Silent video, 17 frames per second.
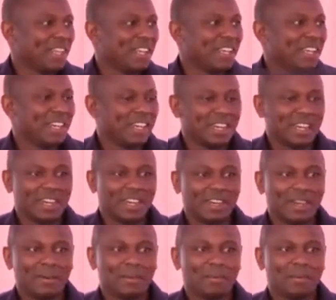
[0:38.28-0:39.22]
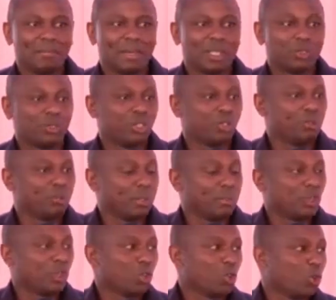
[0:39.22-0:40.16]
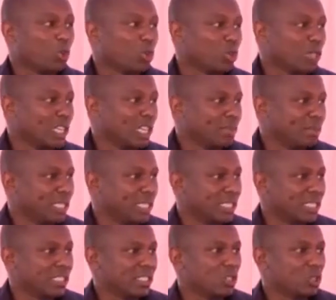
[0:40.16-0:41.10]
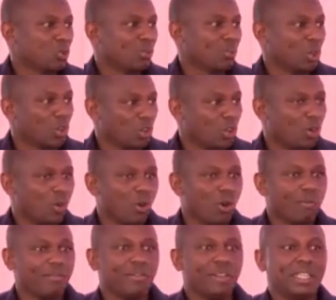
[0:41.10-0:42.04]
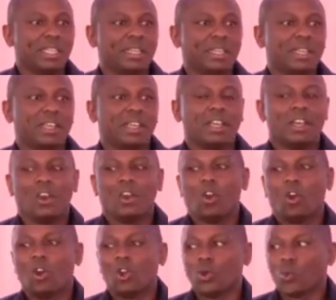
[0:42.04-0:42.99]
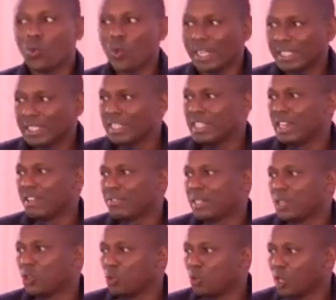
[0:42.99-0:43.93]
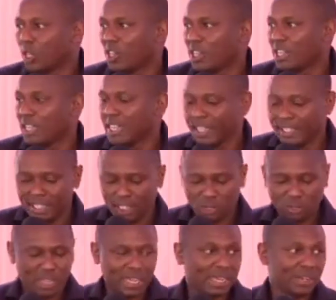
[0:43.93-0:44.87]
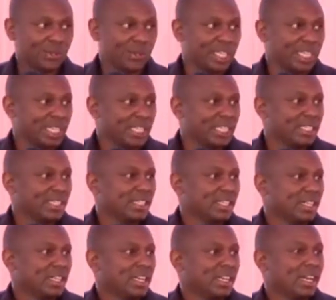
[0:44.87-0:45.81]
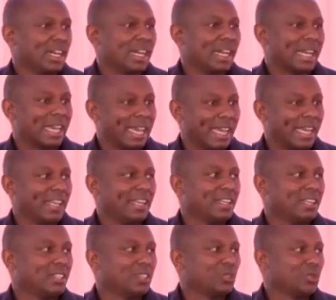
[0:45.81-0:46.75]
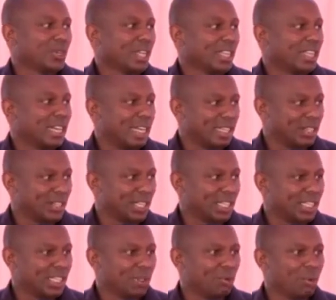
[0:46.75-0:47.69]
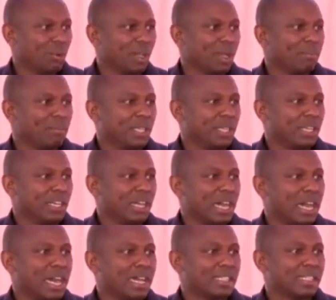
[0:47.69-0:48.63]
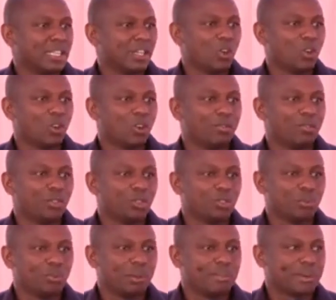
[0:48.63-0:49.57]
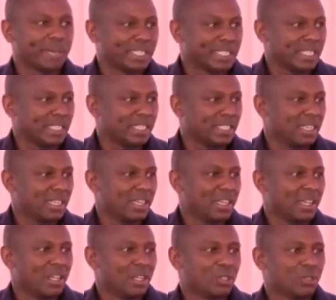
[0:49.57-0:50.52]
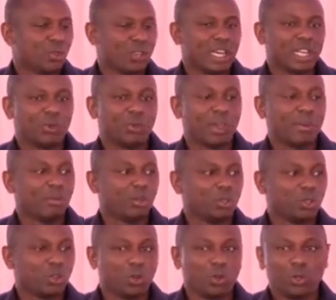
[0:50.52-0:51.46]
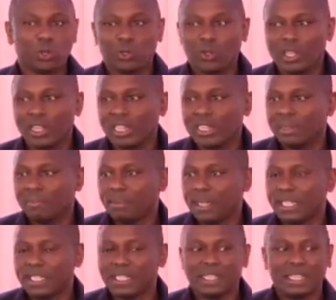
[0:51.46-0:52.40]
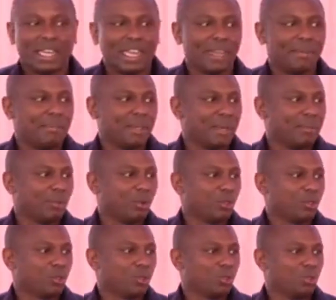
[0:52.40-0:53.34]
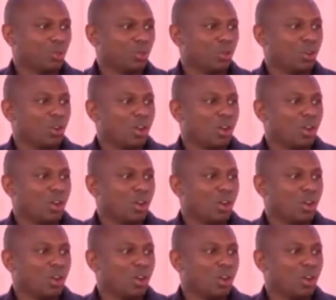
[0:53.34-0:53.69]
But we should be able to conclude that business tomorrow. Hopefully, on Wednesday afternoon, we get into third reading. Again, during third reading, we will be asking all of you to be present so that we're able to conclude with that debate and be able to